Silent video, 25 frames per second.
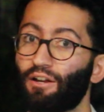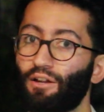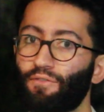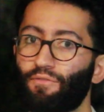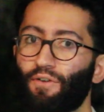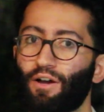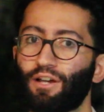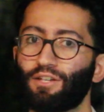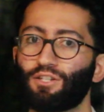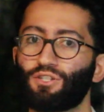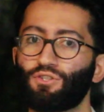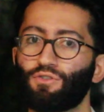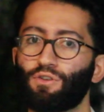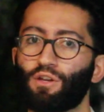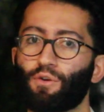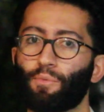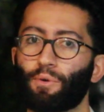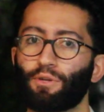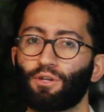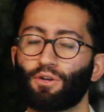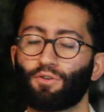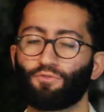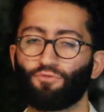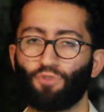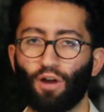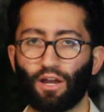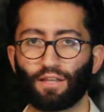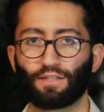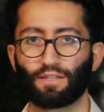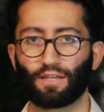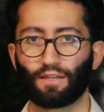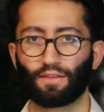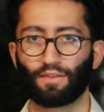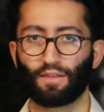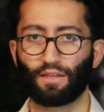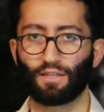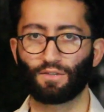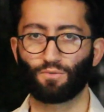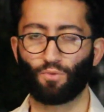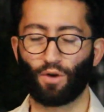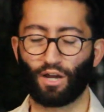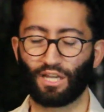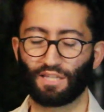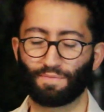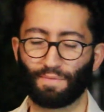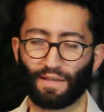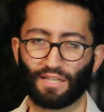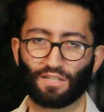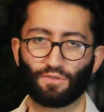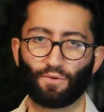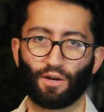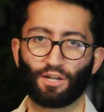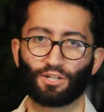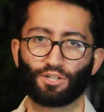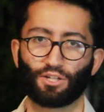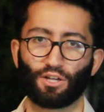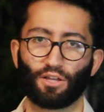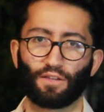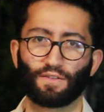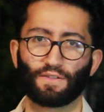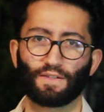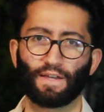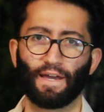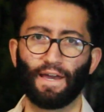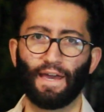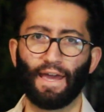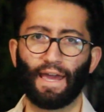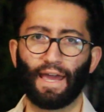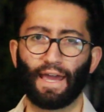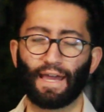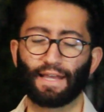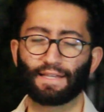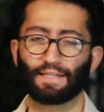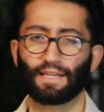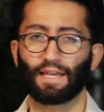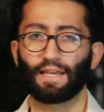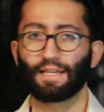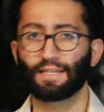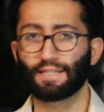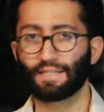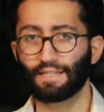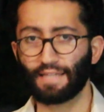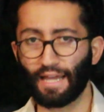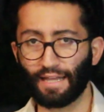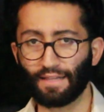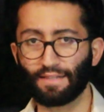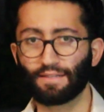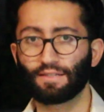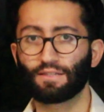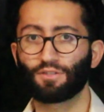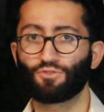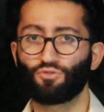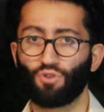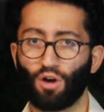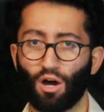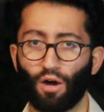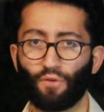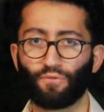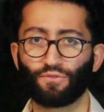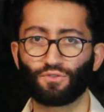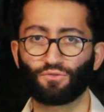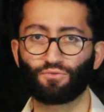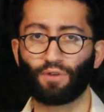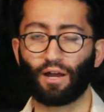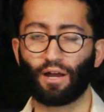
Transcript: I'd advise doing when you're writing these white space questions is send drafts